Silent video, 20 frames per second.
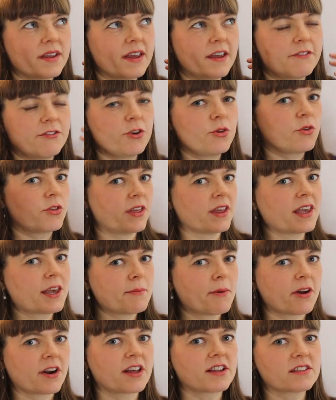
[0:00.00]
if you think
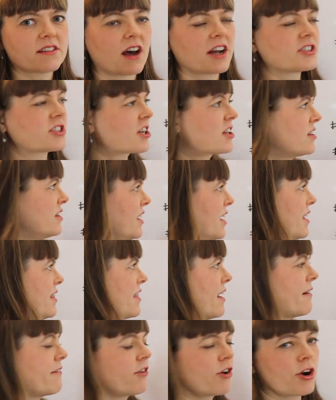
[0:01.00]
about it logically,
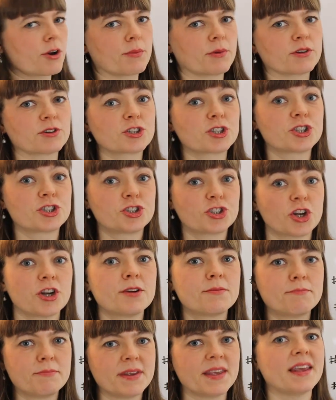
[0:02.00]
that variable
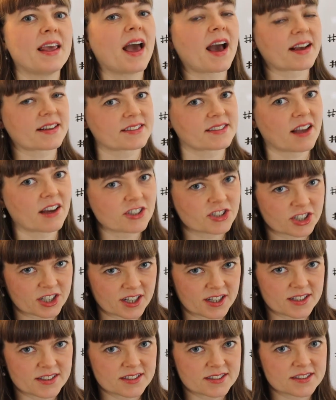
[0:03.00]
should be
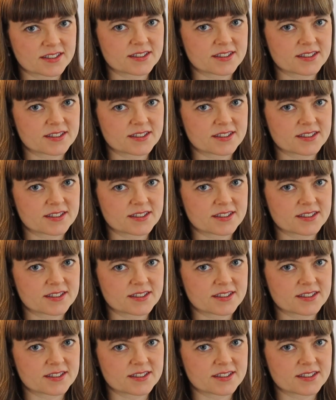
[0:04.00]
exogenous.